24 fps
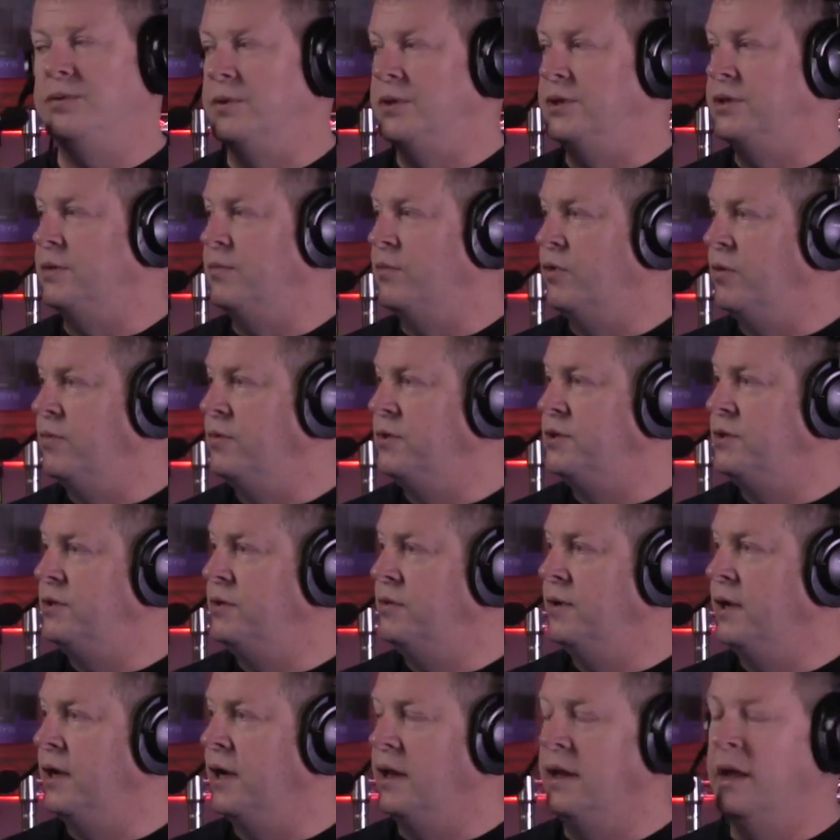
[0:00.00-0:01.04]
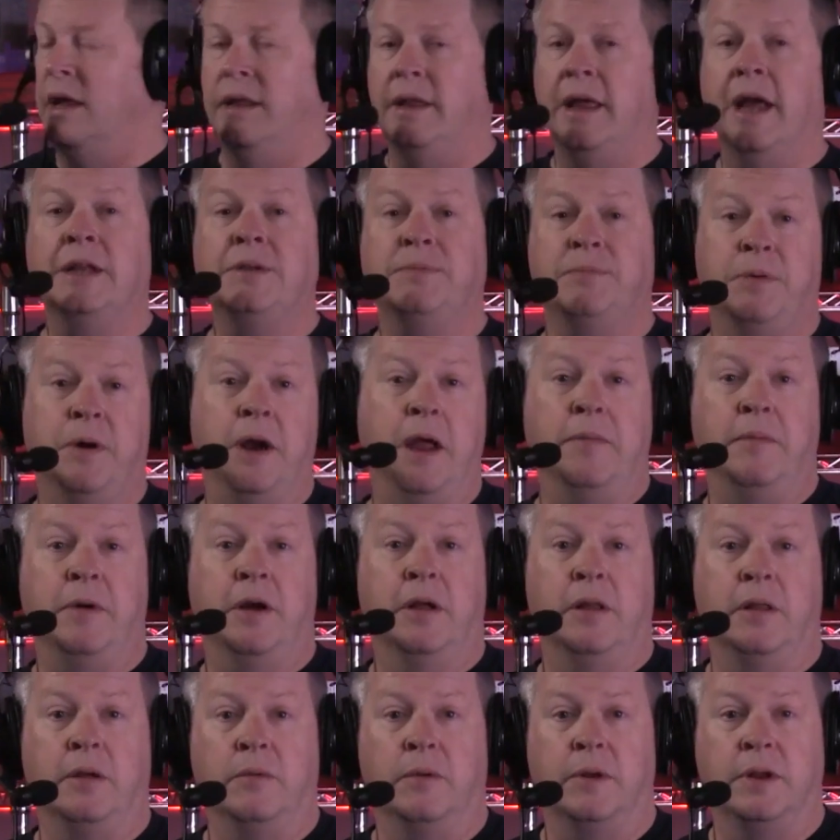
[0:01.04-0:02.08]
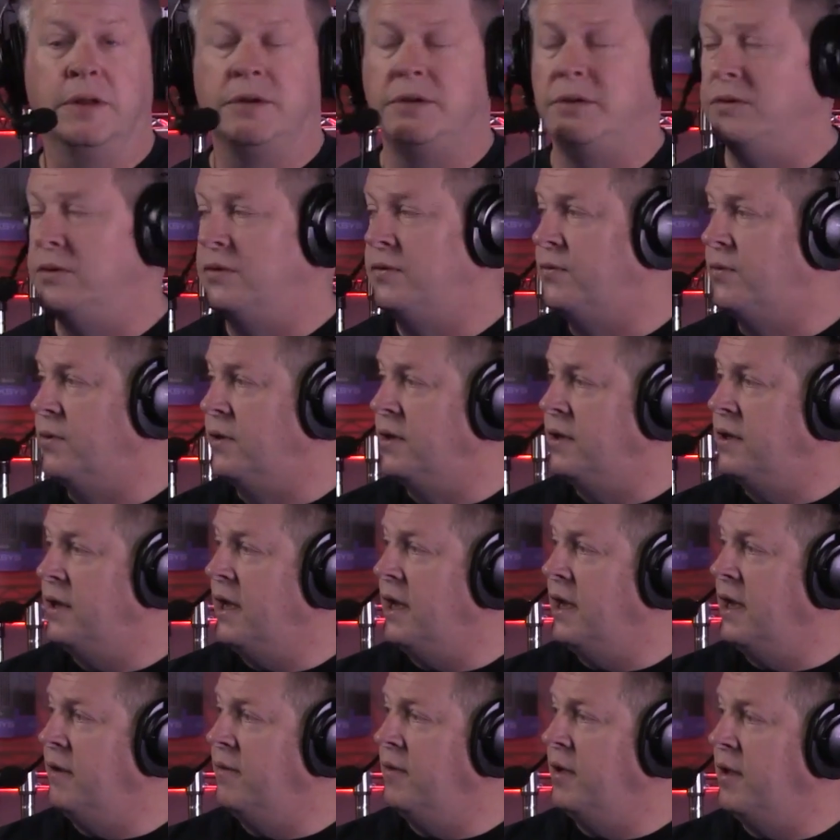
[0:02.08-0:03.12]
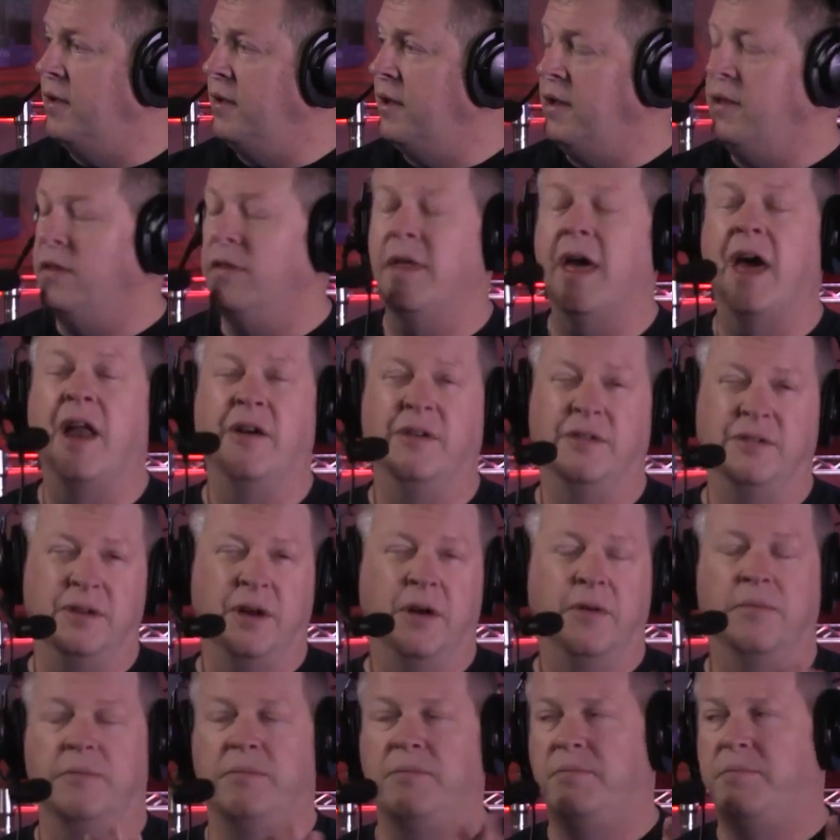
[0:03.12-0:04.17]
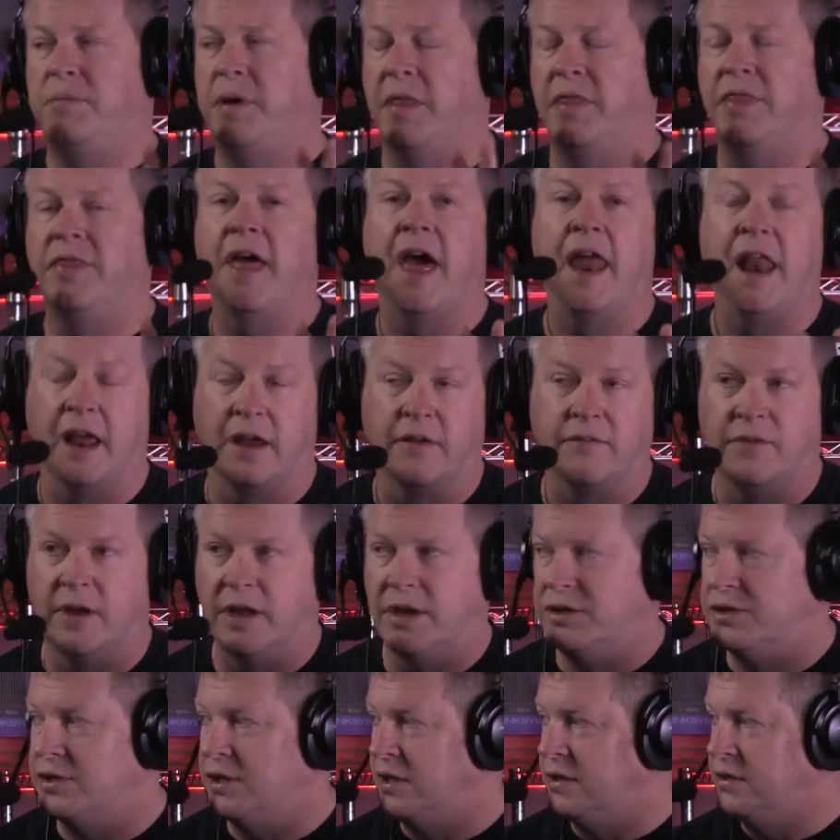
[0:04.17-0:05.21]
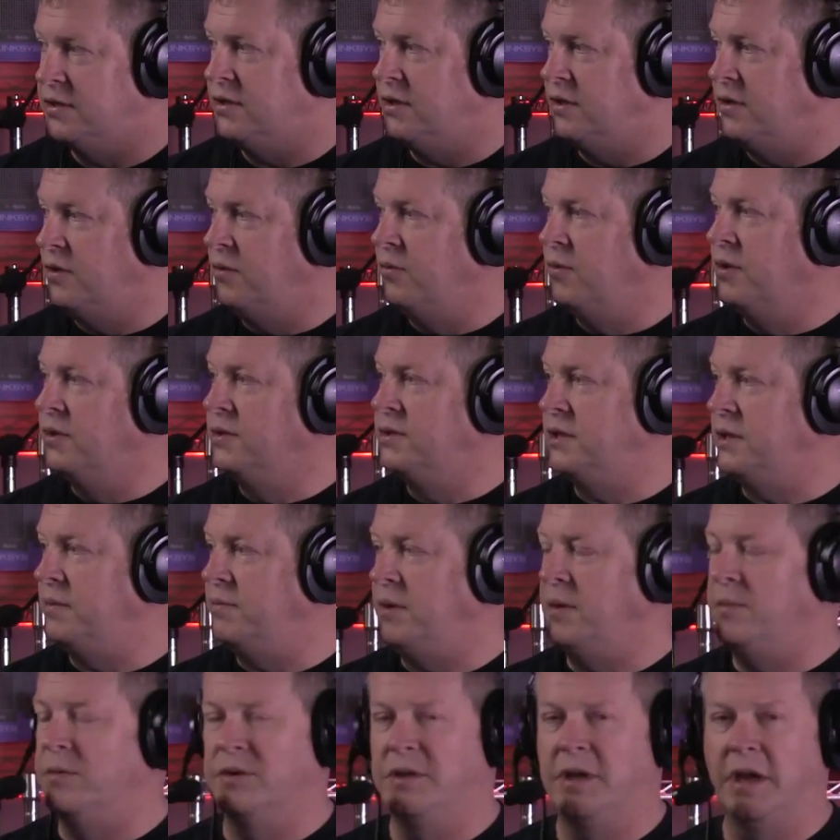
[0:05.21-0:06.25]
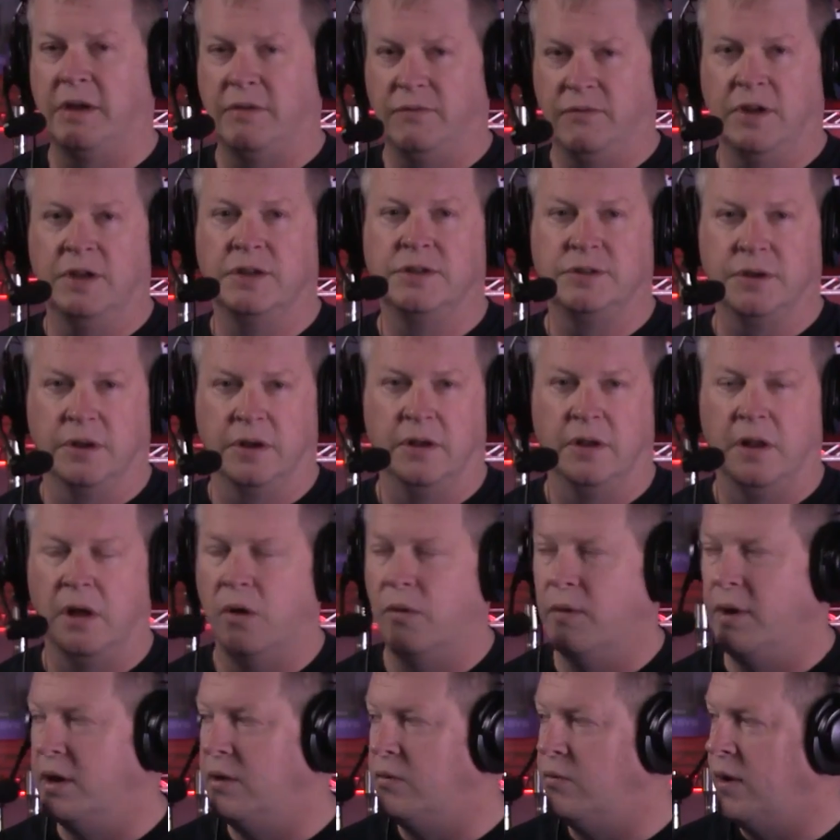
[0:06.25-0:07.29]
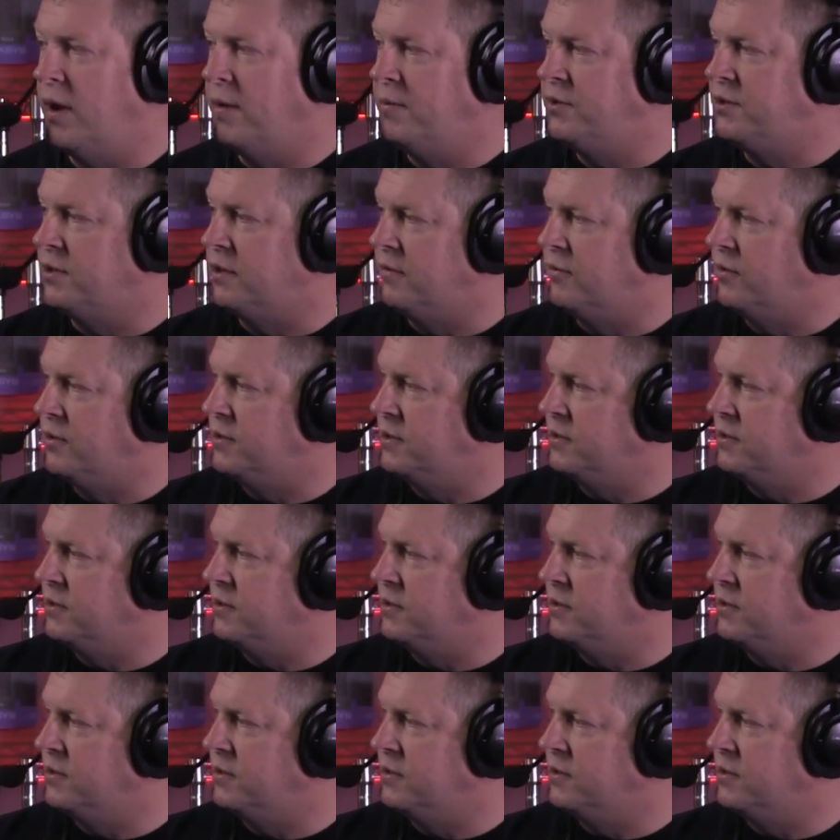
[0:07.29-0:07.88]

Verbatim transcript: what someone was doing. And, and that's primarily what it's used for today. I mean, yeah. Either that or, or pathetic vengeance, and you will see people taking vengeance on low-end web servers